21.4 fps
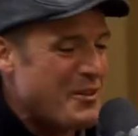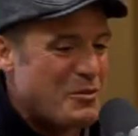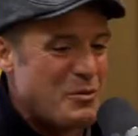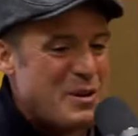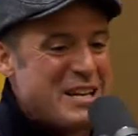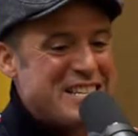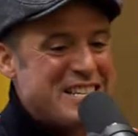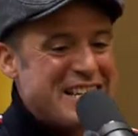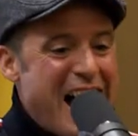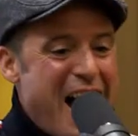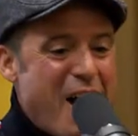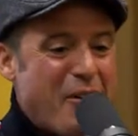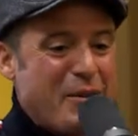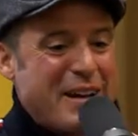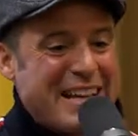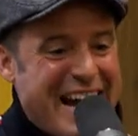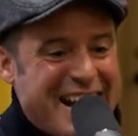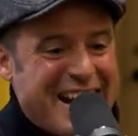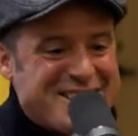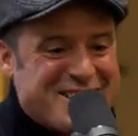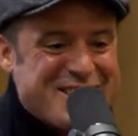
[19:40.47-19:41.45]
Reach out.
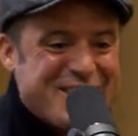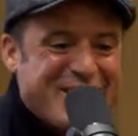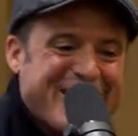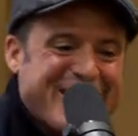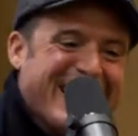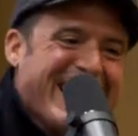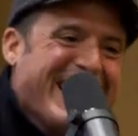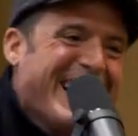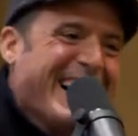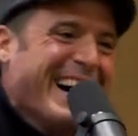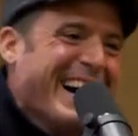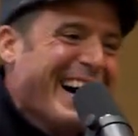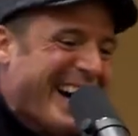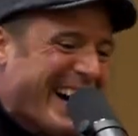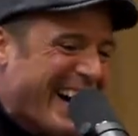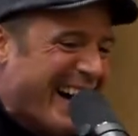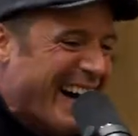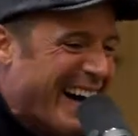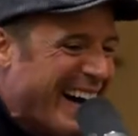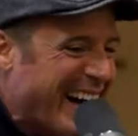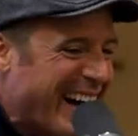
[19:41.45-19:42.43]
We got you.
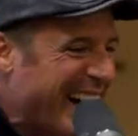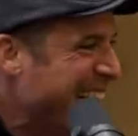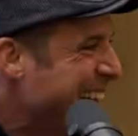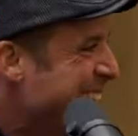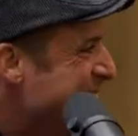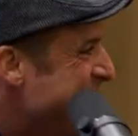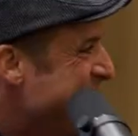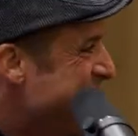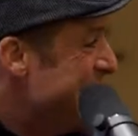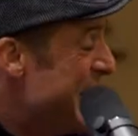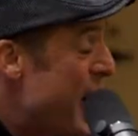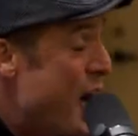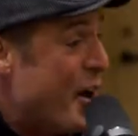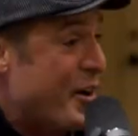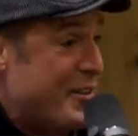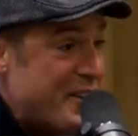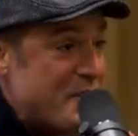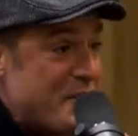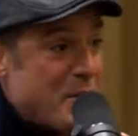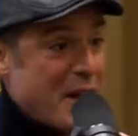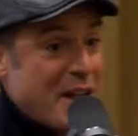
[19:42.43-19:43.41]

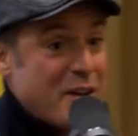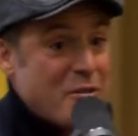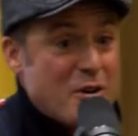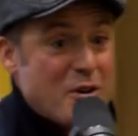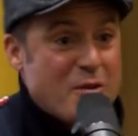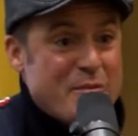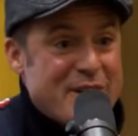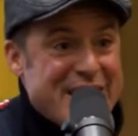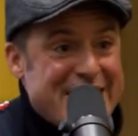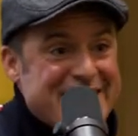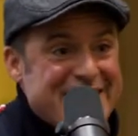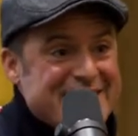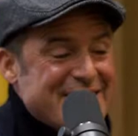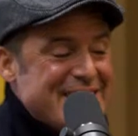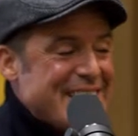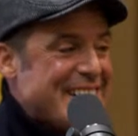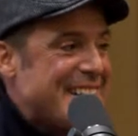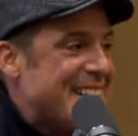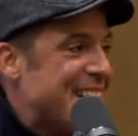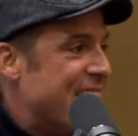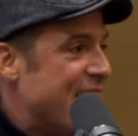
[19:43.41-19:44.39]
No, there probably will be.
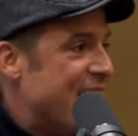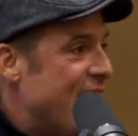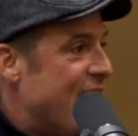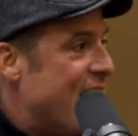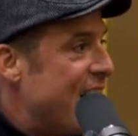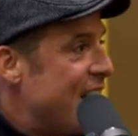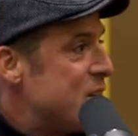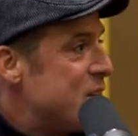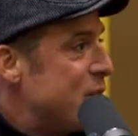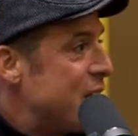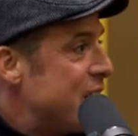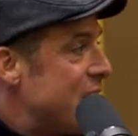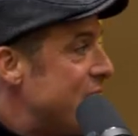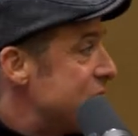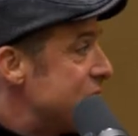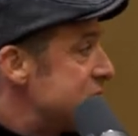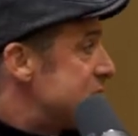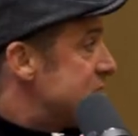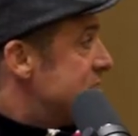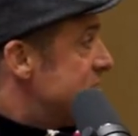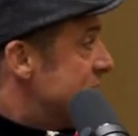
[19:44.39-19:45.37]
Anybody
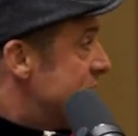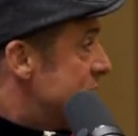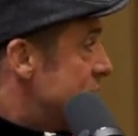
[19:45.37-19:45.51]
else?